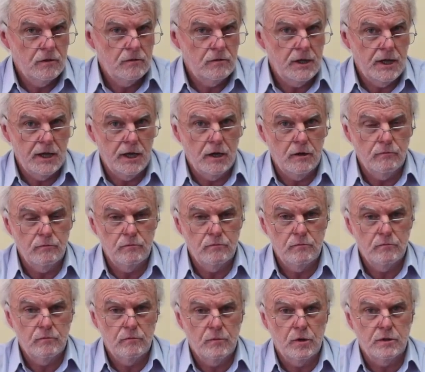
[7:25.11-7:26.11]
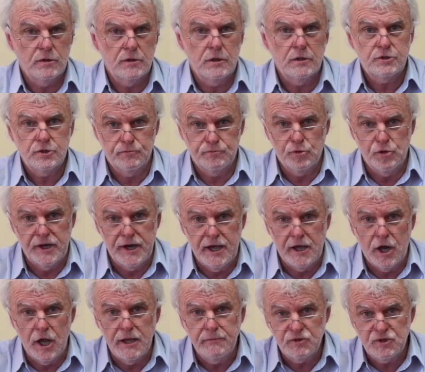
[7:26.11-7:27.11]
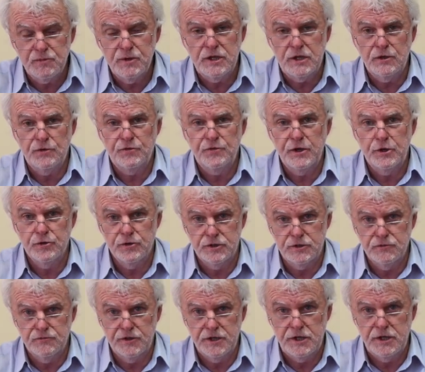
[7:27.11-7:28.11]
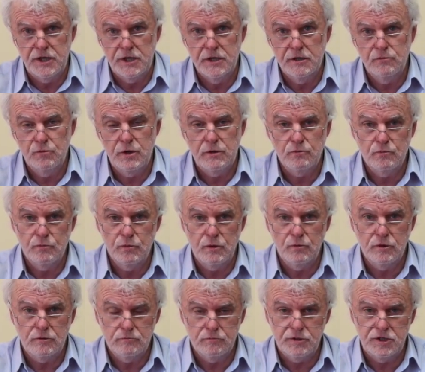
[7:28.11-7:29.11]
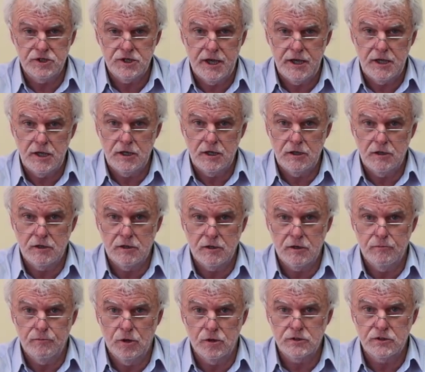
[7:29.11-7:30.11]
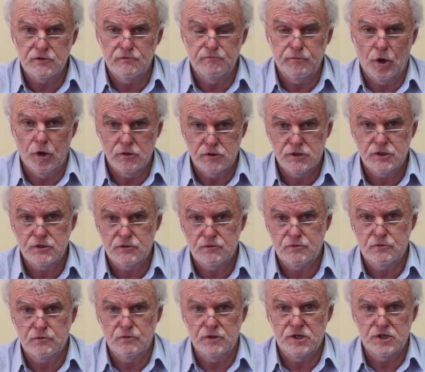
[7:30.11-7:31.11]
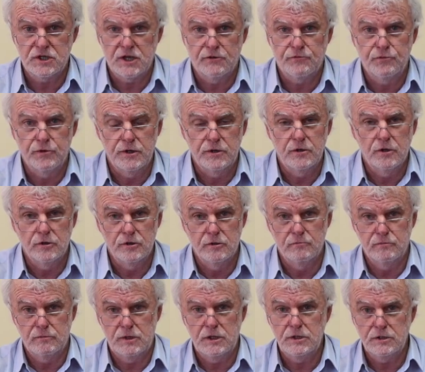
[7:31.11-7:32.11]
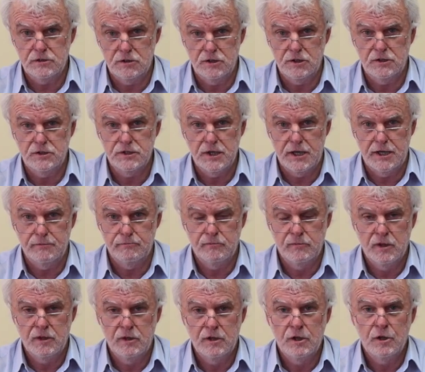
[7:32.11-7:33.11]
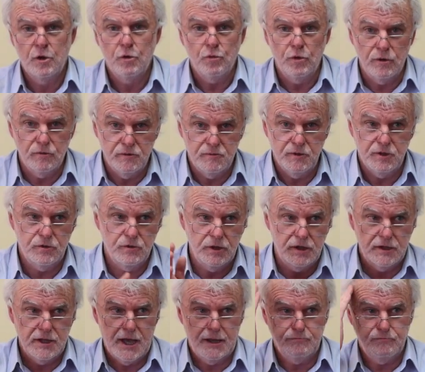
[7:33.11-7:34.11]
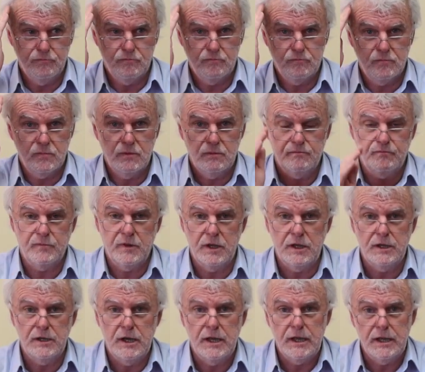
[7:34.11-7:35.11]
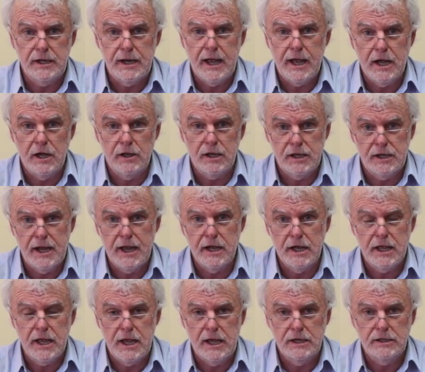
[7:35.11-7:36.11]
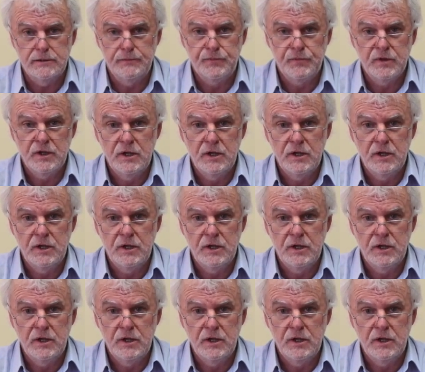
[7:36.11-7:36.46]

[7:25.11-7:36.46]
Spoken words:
Now, I should point out, I am speaking figuratively here. We wouldn't be taking a box of blocks with stuff written on them into the exam. We would be doing that in our head.